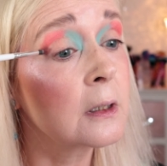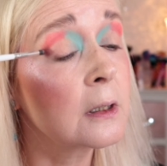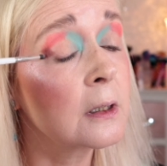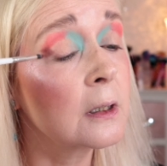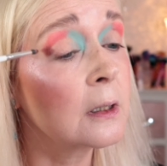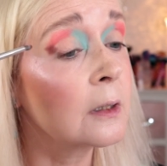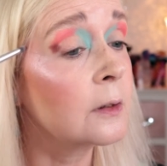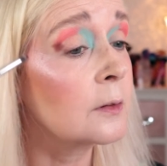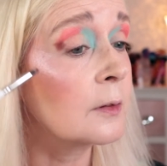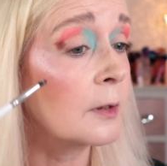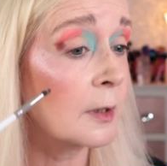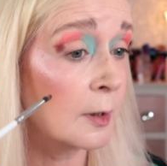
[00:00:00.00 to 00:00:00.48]

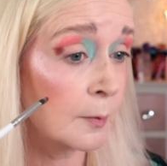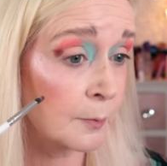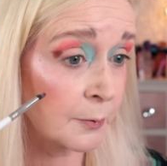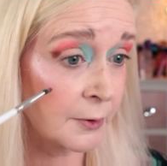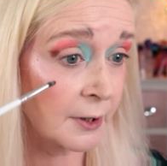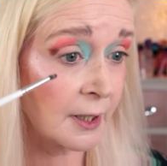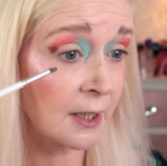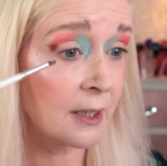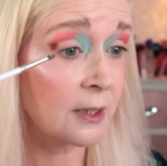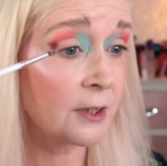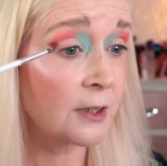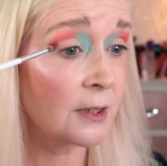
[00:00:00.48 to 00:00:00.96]
And I'm going to
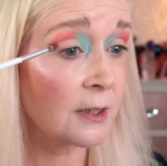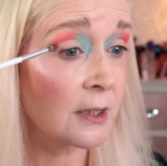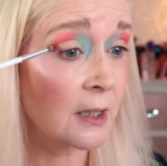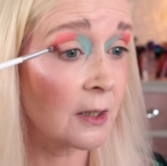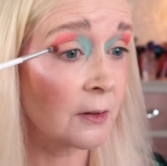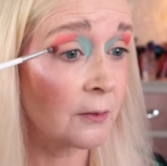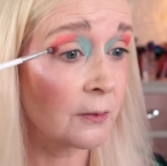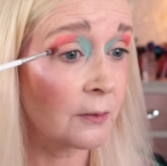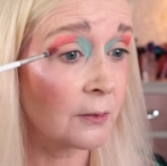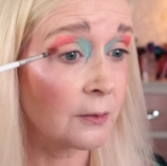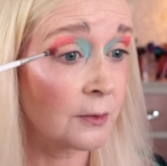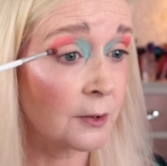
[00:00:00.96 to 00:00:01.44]
bring it
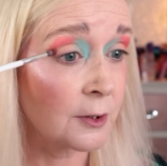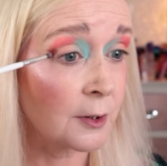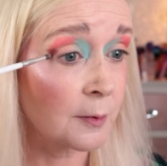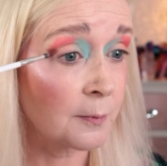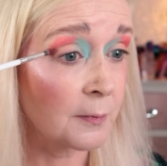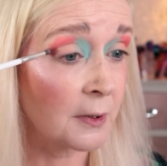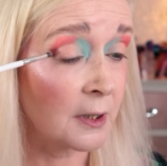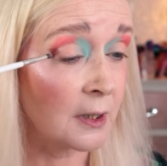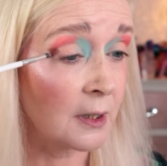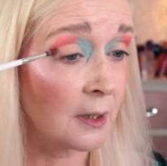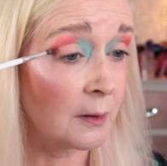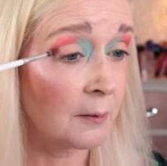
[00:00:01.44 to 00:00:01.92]
down onto
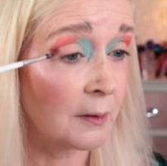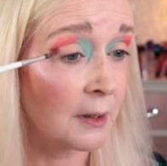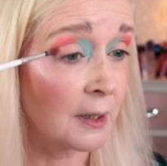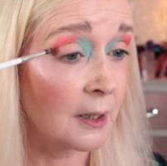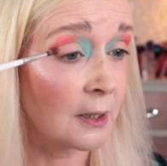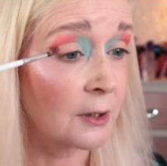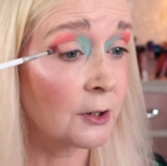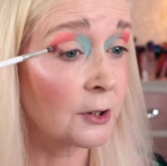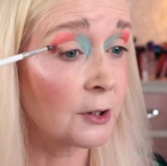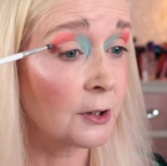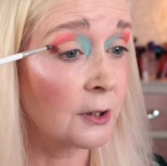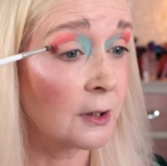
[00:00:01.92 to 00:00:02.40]
my lower
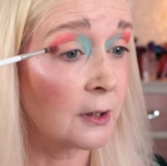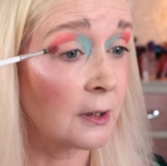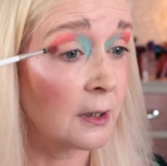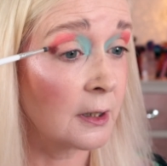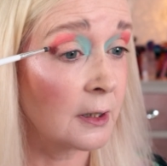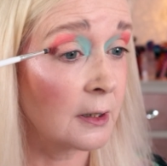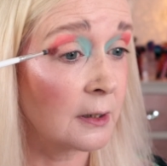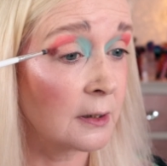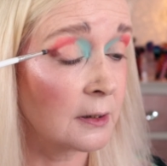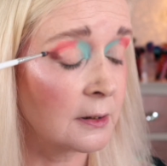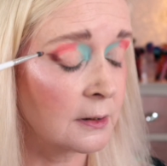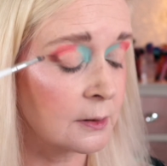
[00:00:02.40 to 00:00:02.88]
lash
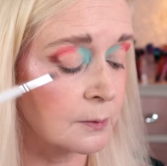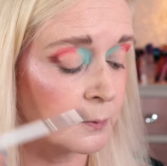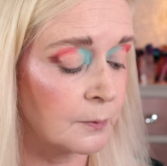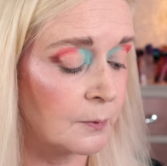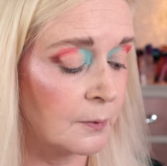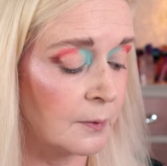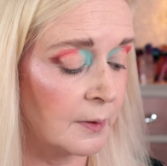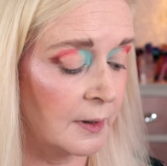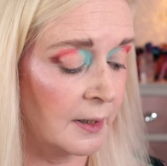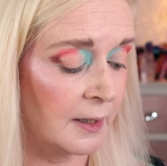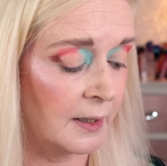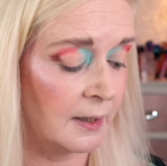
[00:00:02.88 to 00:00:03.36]
line as
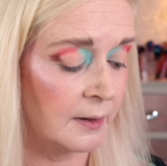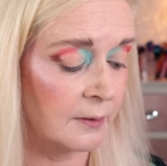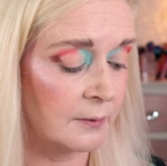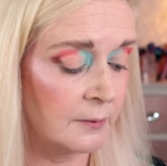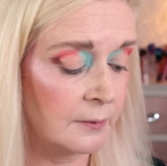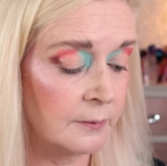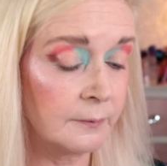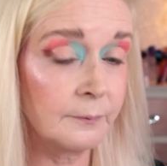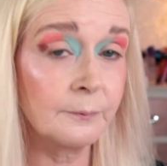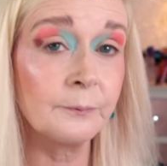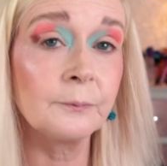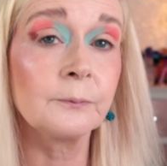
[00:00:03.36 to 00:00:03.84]
well.